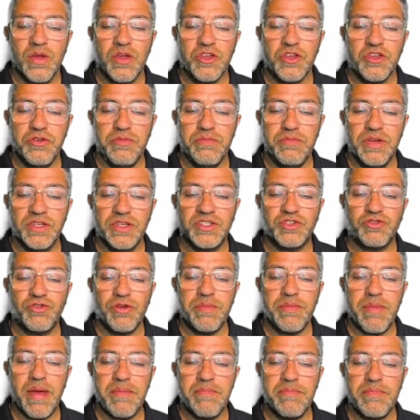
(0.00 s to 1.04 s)
you must
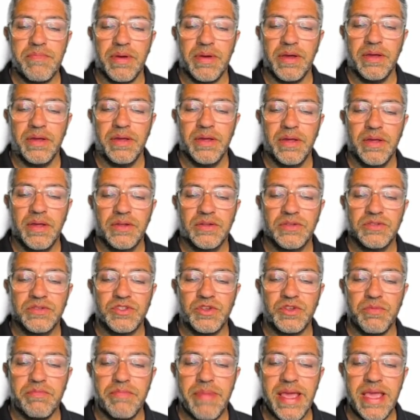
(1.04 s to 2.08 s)
remember
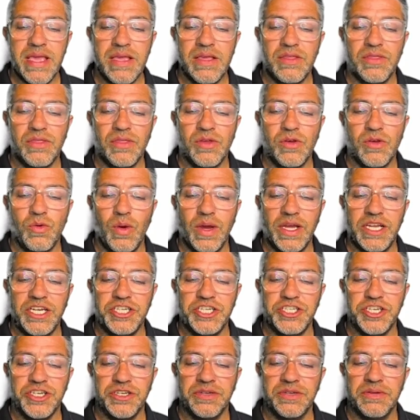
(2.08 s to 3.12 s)
to make the
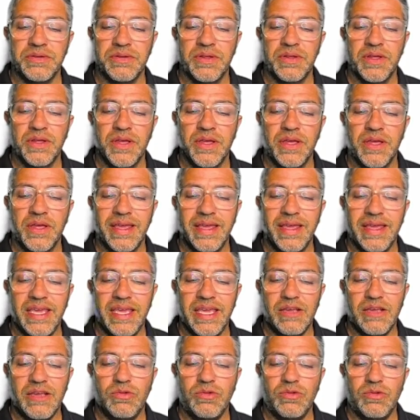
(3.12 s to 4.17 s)
equation
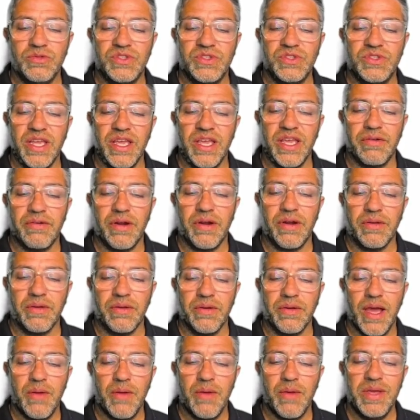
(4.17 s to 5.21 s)
equal 0,
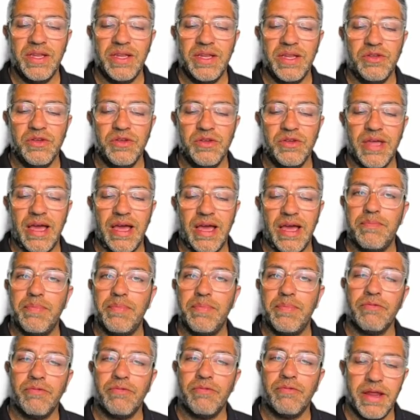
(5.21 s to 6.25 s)
and we do that
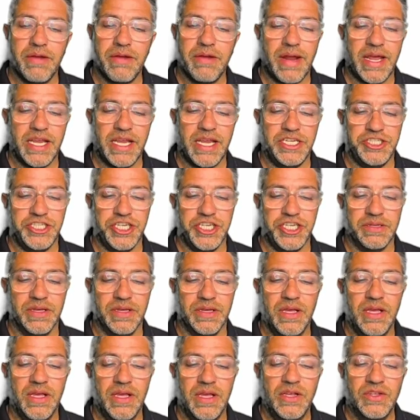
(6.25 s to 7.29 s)
by rearranging.
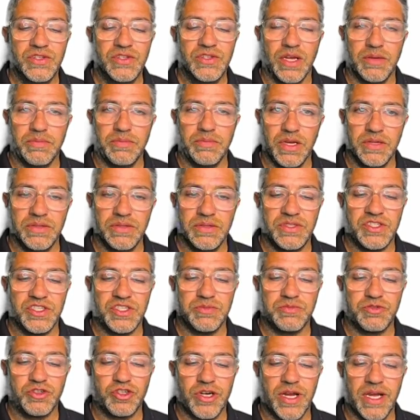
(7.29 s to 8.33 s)
So I'm going to
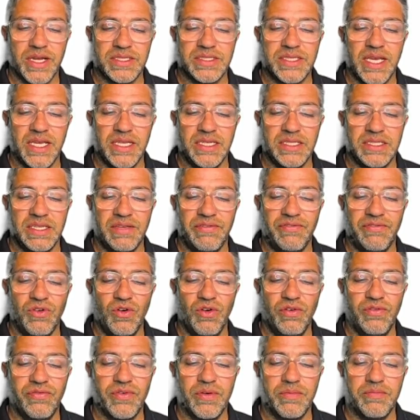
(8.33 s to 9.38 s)
subtract
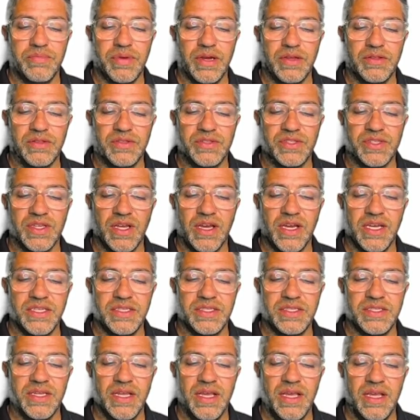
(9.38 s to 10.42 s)
84 from both
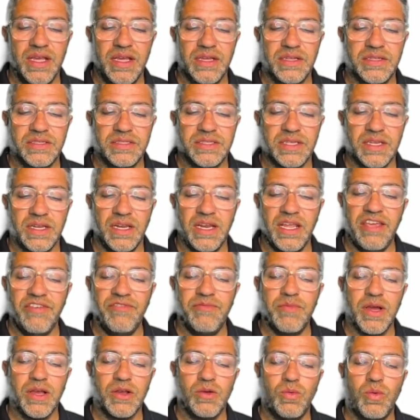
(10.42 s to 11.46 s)
sides to leave
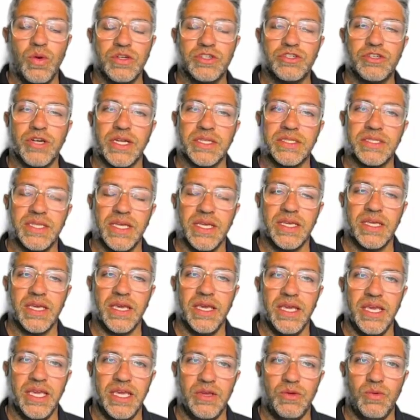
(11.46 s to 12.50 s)
my quadratic
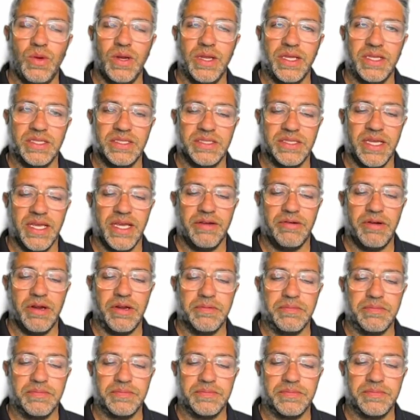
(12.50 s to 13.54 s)
equaling 0.